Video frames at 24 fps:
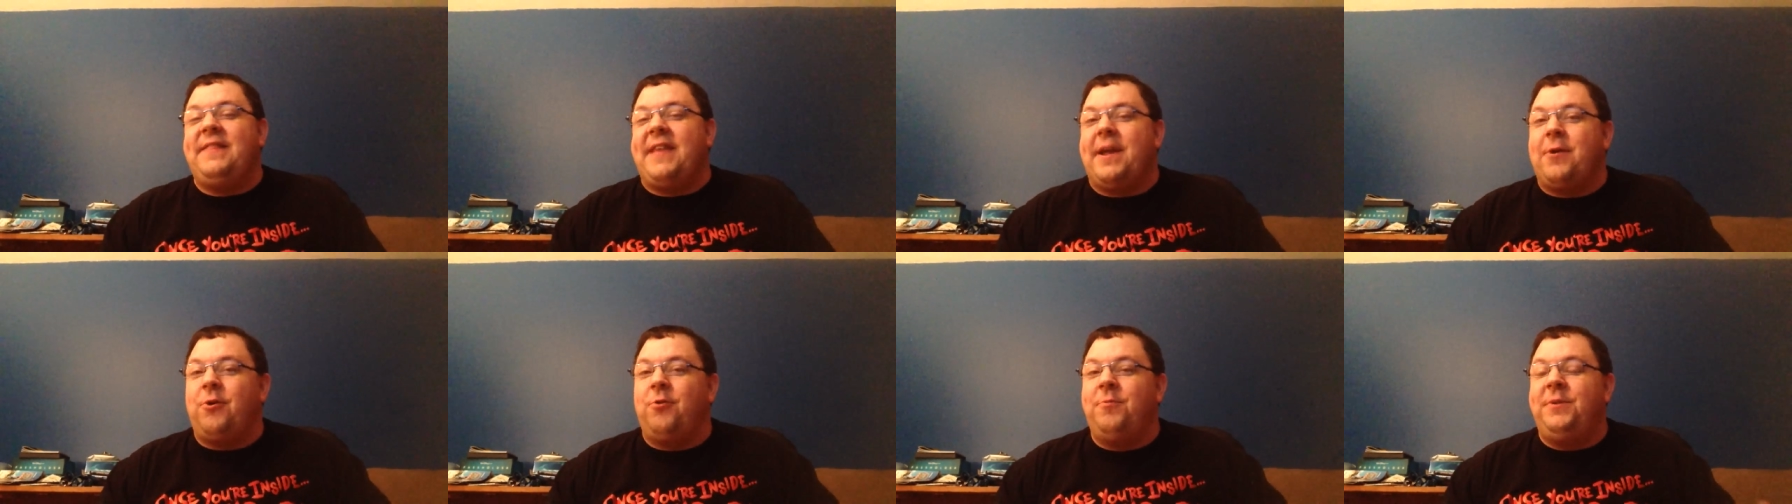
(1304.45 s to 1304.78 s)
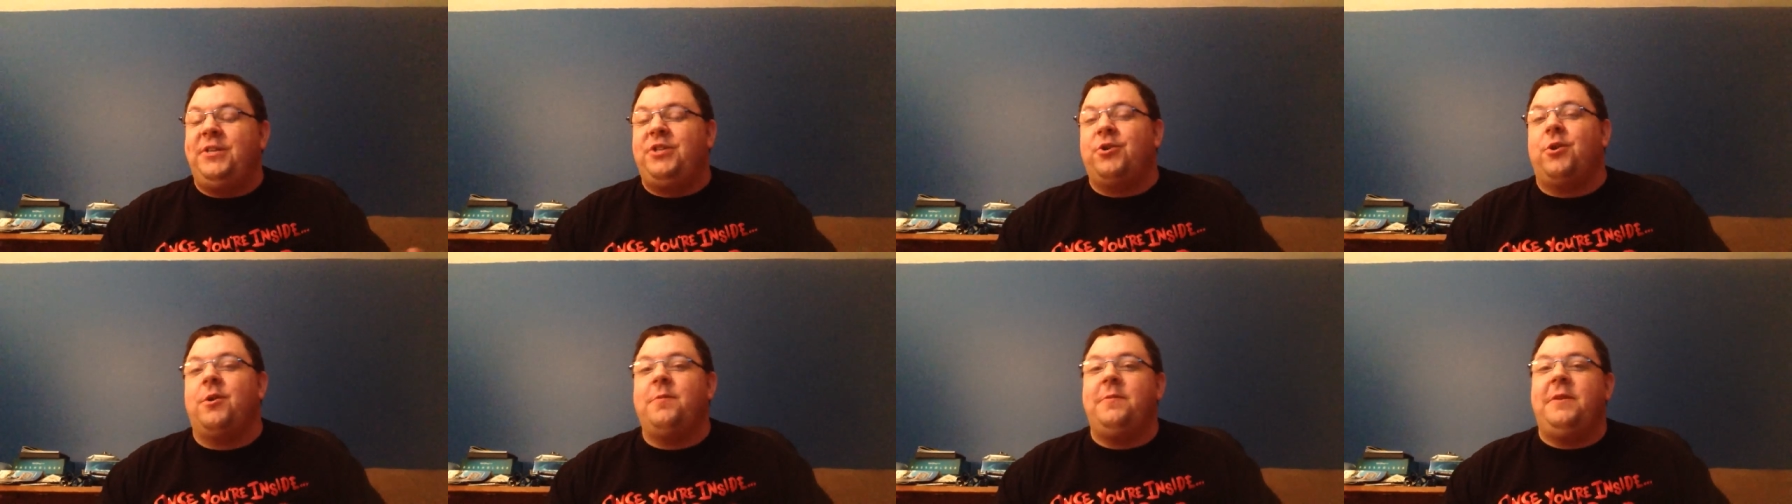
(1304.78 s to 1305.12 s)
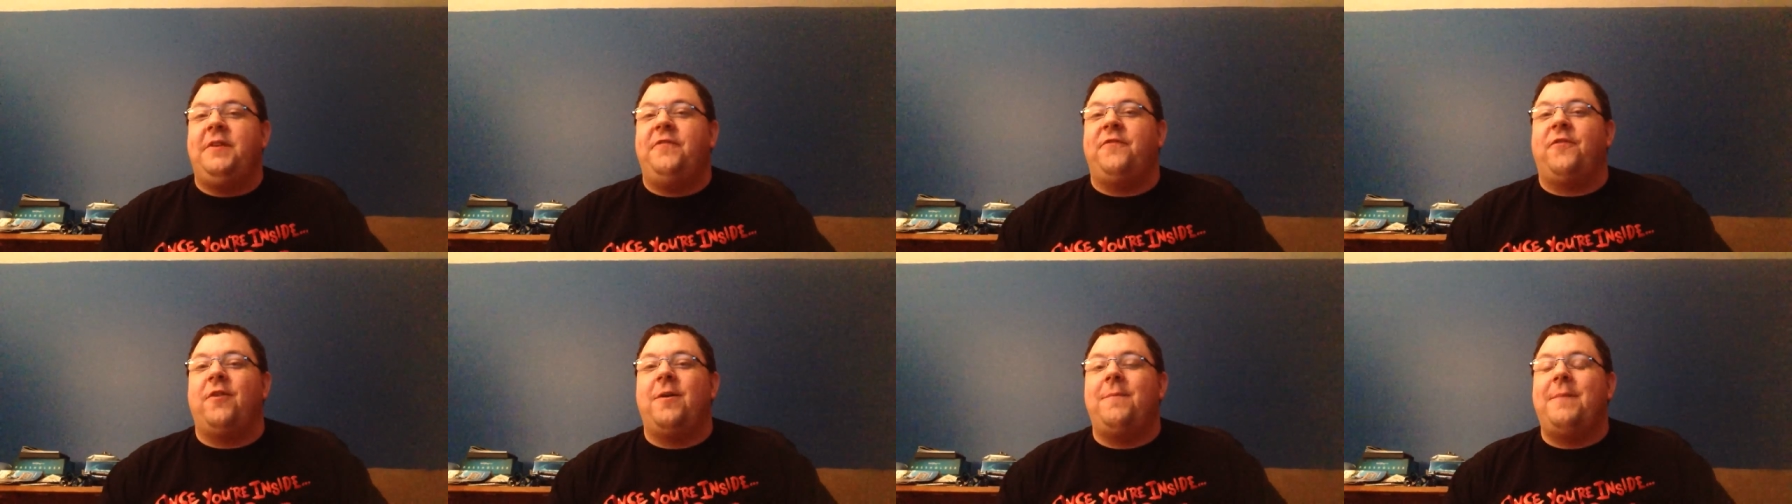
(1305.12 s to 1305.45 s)
They will be joining
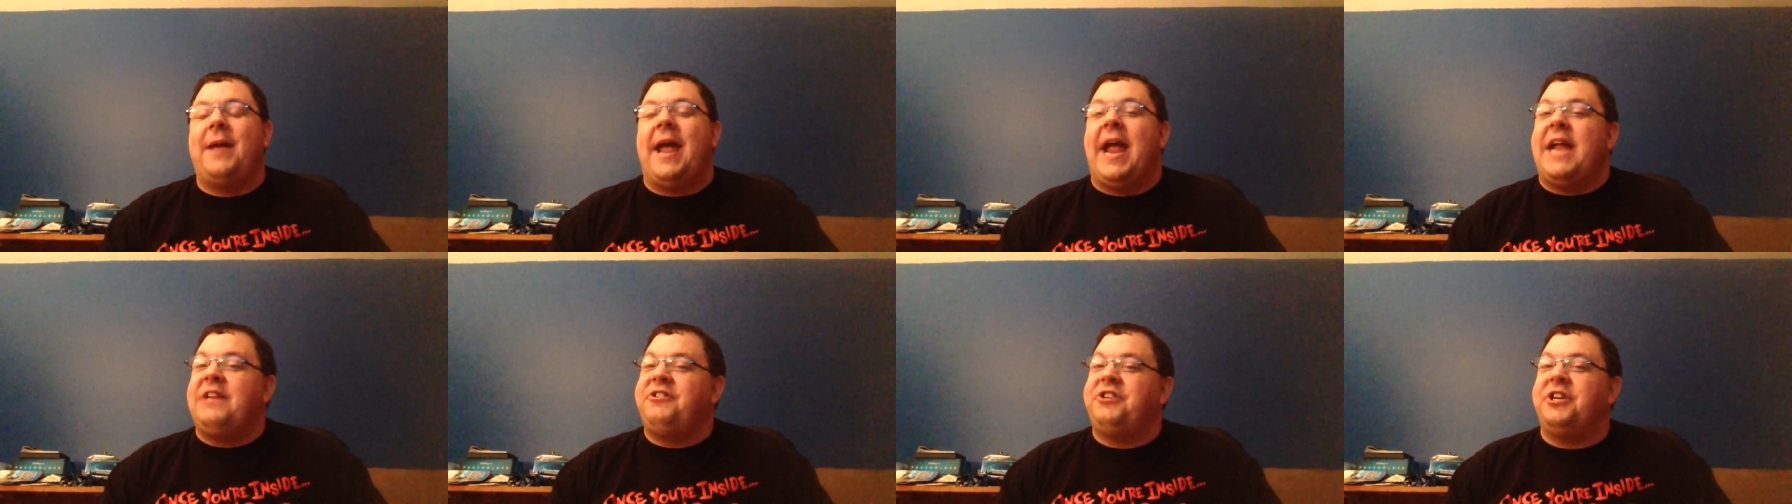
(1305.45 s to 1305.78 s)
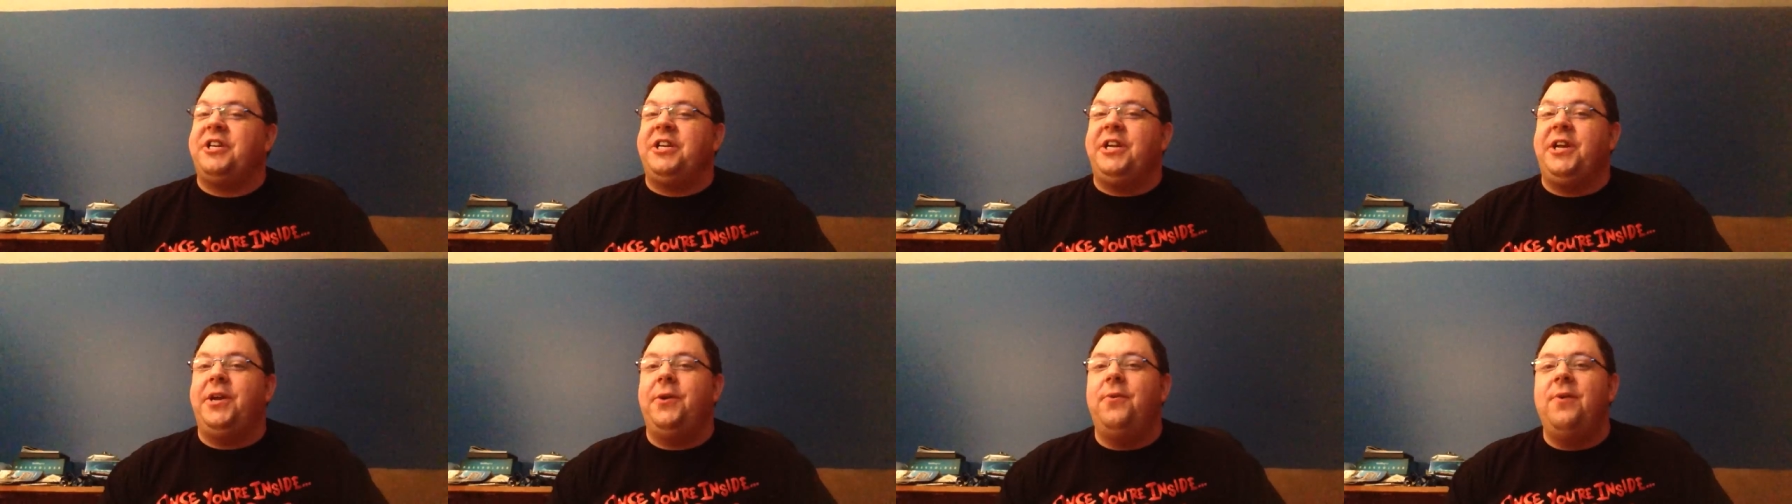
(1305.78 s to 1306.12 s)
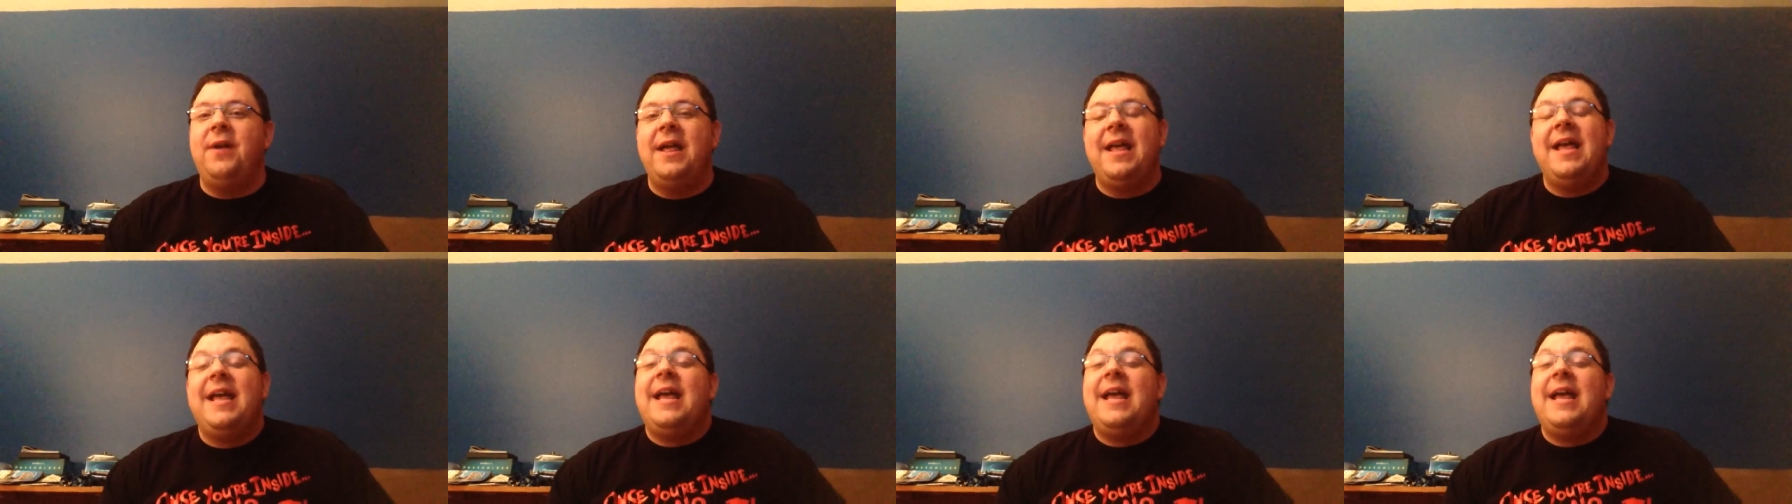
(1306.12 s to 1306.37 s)
me from HNU.